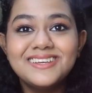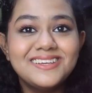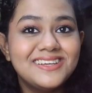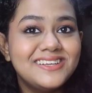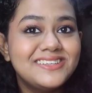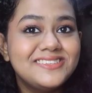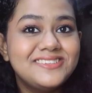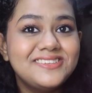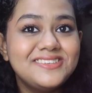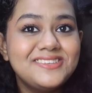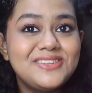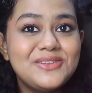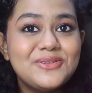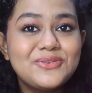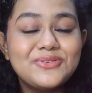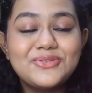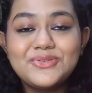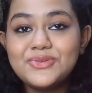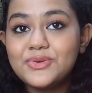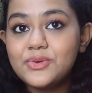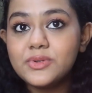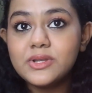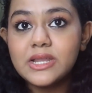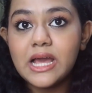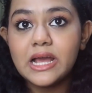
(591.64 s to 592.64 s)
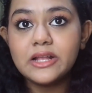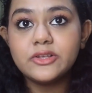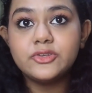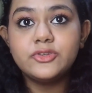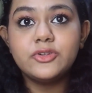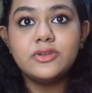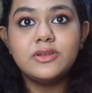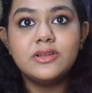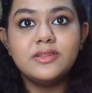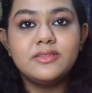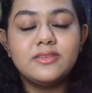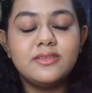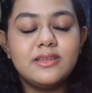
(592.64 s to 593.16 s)
It just looks so
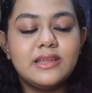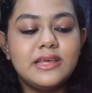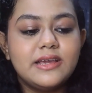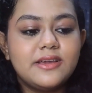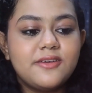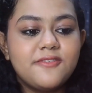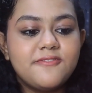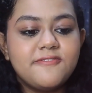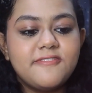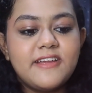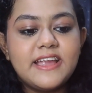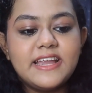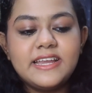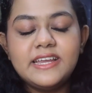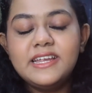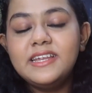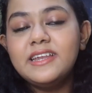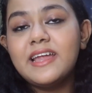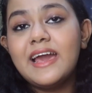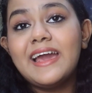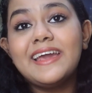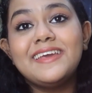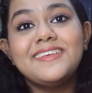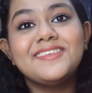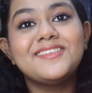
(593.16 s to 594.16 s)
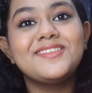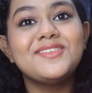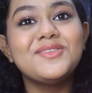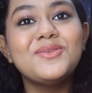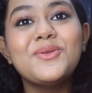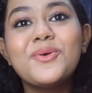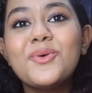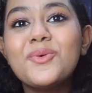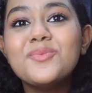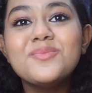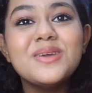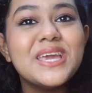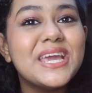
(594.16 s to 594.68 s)
natural. It's like a very nice
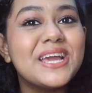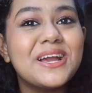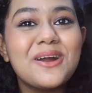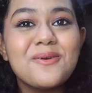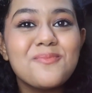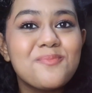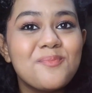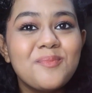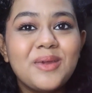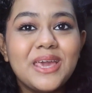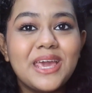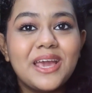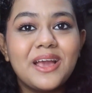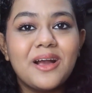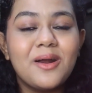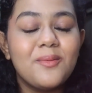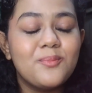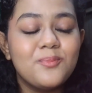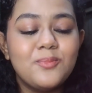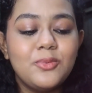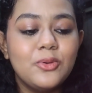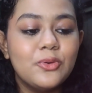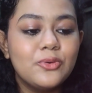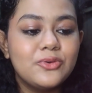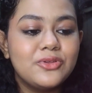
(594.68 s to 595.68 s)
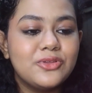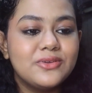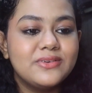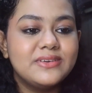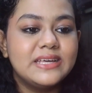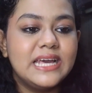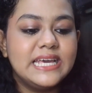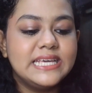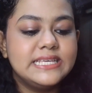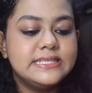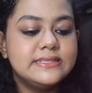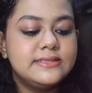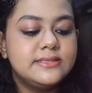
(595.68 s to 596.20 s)
no makeup look, you
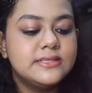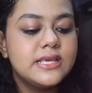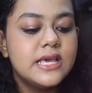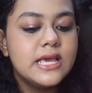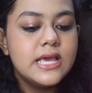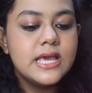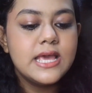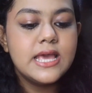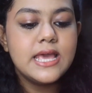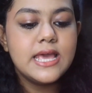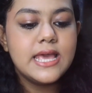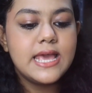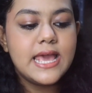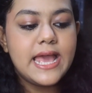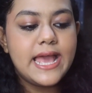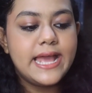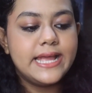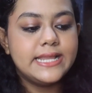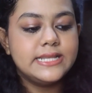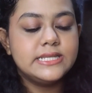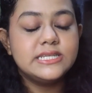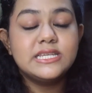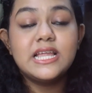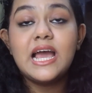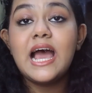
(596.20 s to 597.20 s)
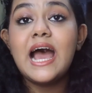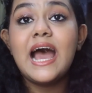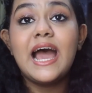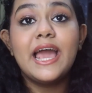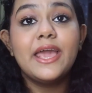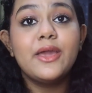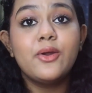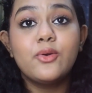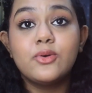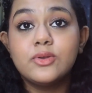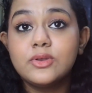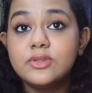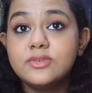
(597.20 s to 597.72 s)
guys, and
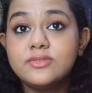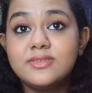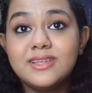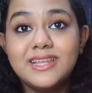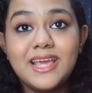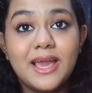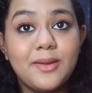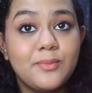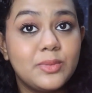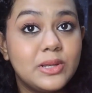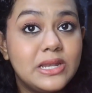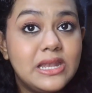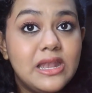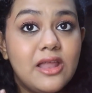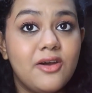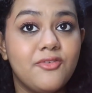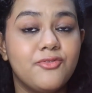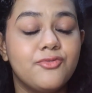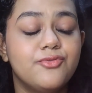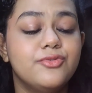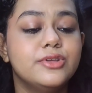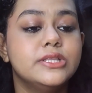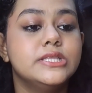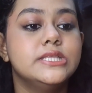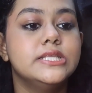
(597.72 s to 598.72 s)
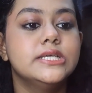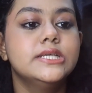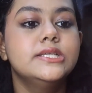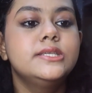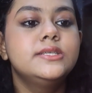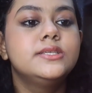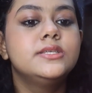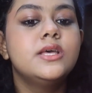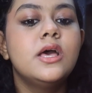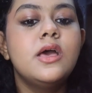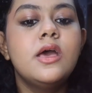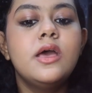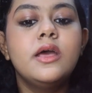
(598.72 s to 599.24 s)
I honestly am in love with this.
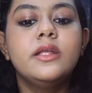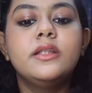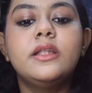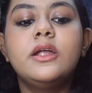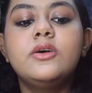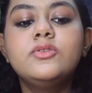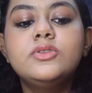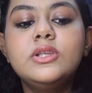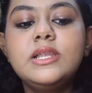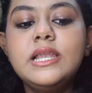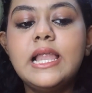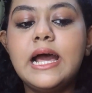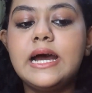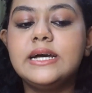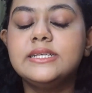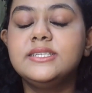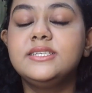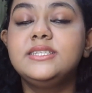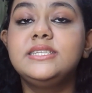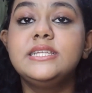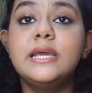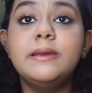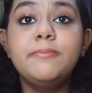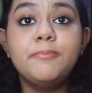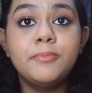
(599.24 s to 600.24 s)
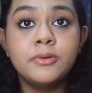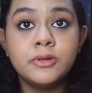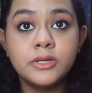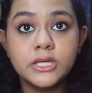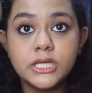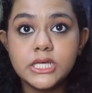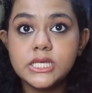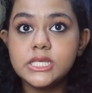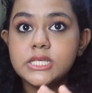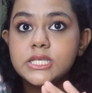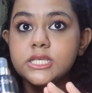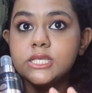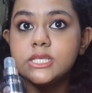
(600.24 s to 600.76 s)
Now the last step
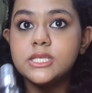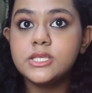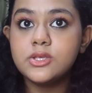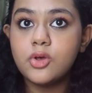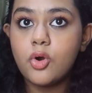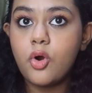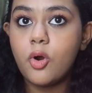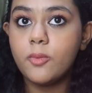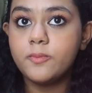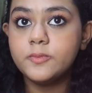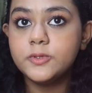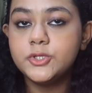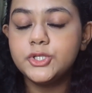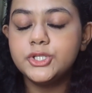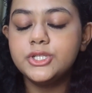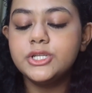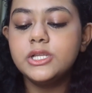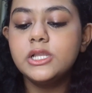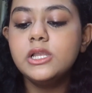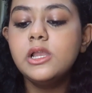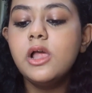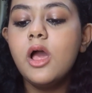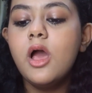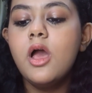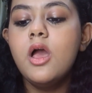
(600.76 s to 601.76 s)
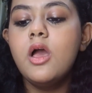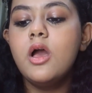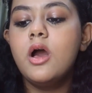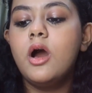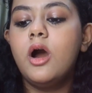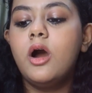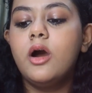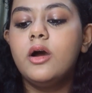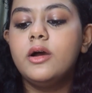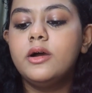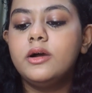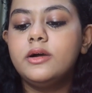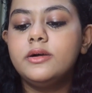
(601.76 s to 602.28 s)
is optional.
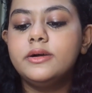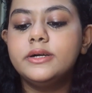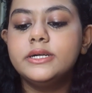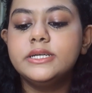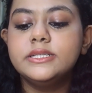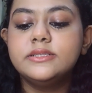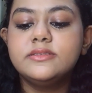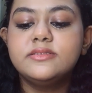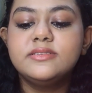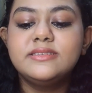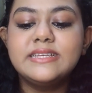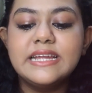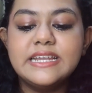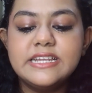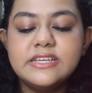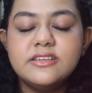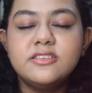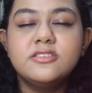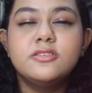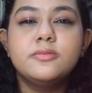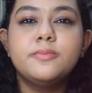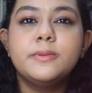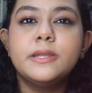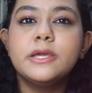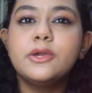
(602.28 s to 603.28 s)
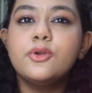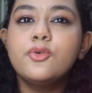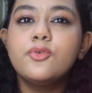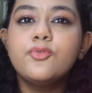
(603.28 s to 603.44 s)
It's setting spray.